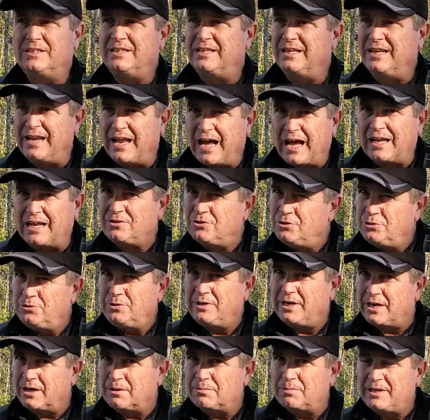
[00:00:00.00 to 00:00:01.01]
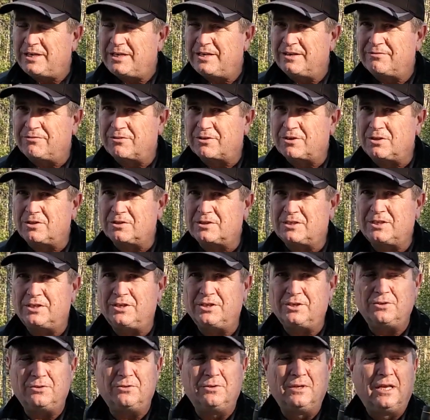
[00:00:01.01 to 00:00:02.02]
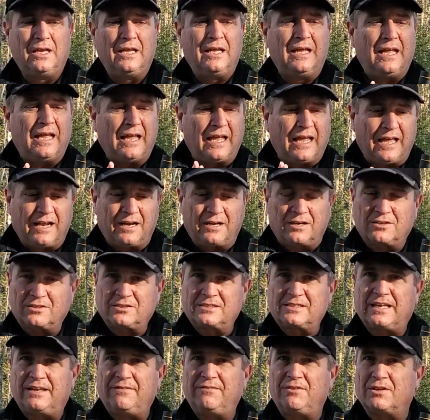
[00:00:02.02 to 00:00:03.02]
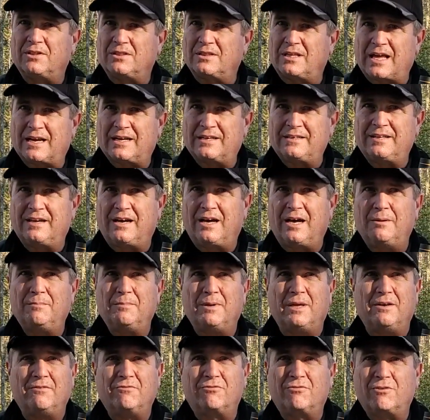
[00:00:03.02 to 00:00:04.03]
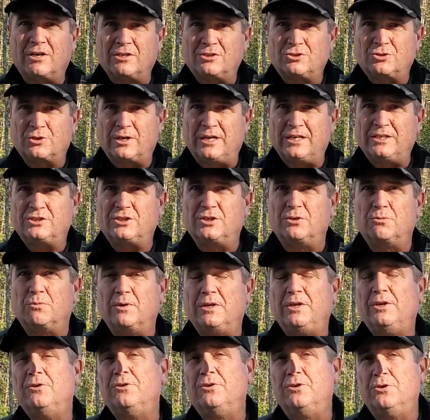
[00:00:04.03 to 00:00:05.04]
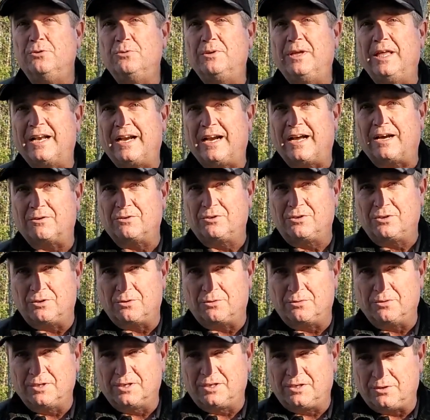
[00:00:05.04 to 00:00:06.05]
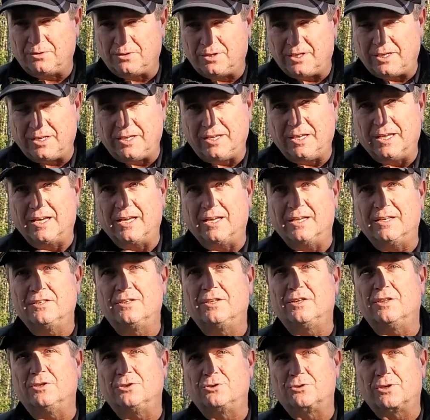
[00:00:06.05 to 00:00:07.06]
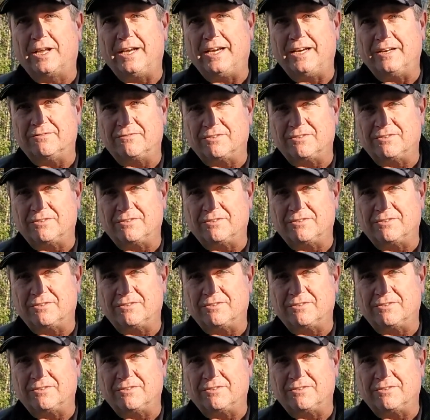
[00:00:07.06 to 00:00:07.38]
Not too terribly difficult to do and it'll save you a lot of time and frustration when you do get out to the to the uh, to the training